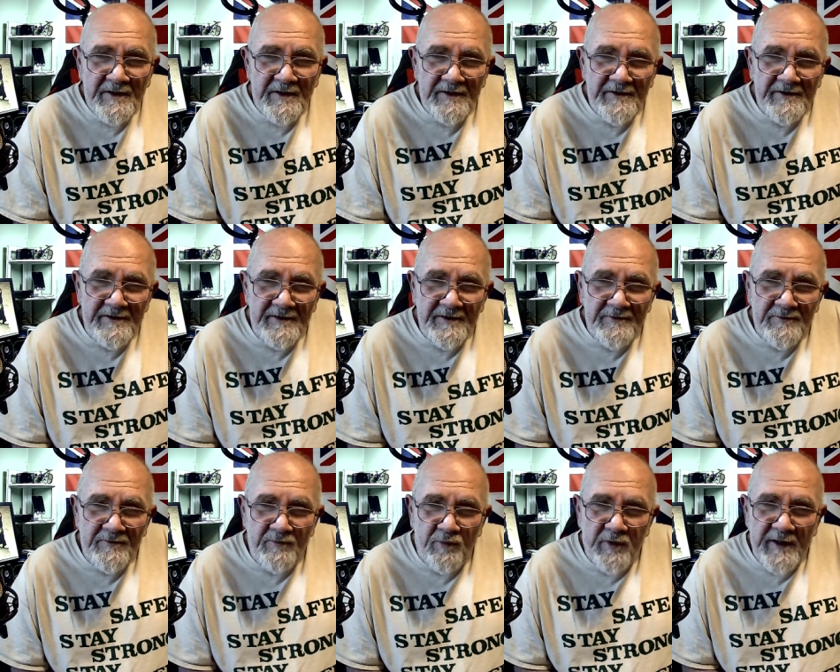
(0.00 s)
You know,
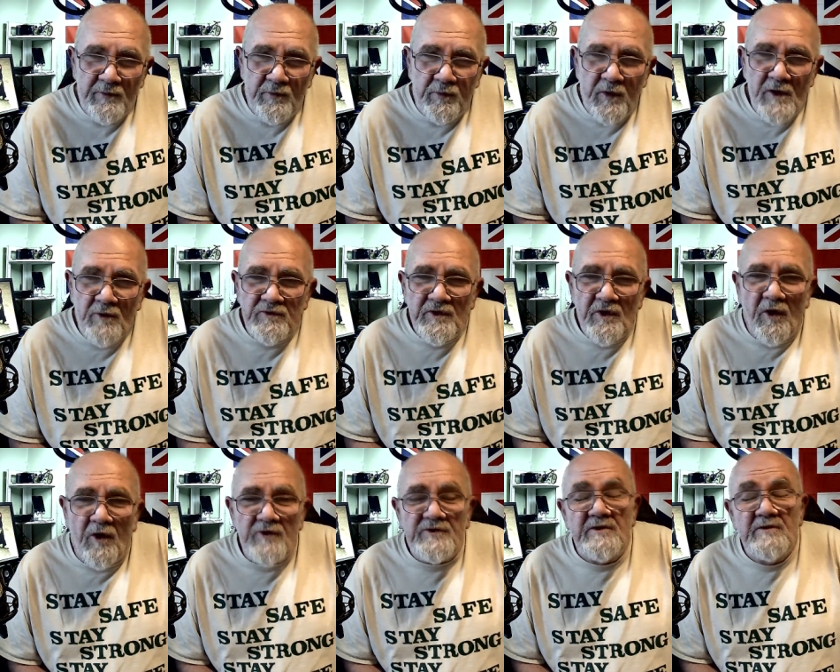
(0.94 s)
we will
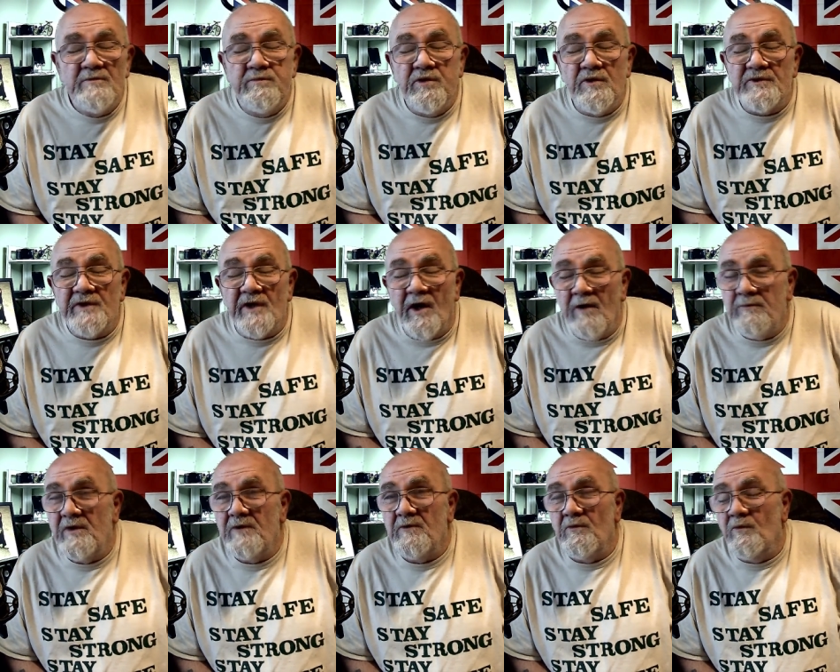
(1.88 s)
not put
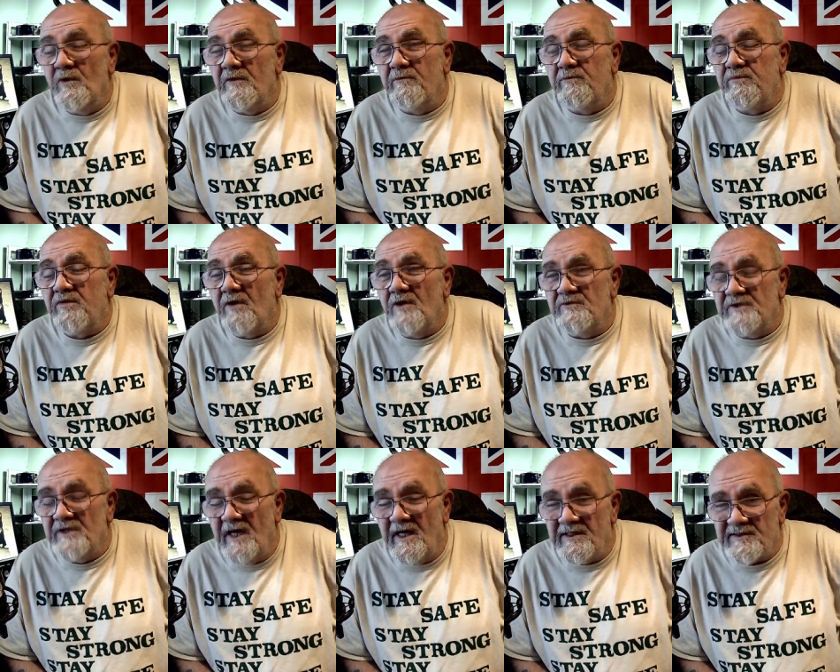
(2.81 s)
up with
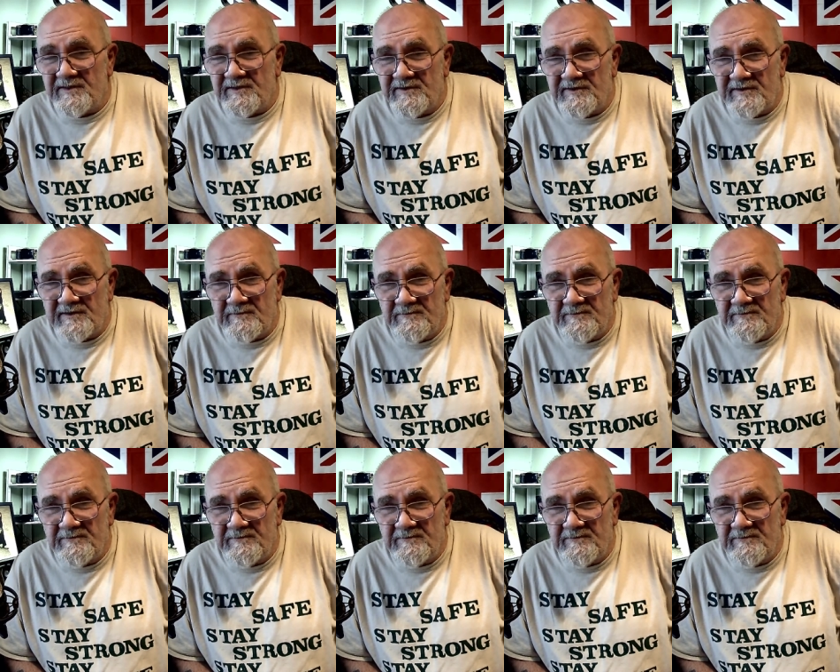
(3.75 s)
protests.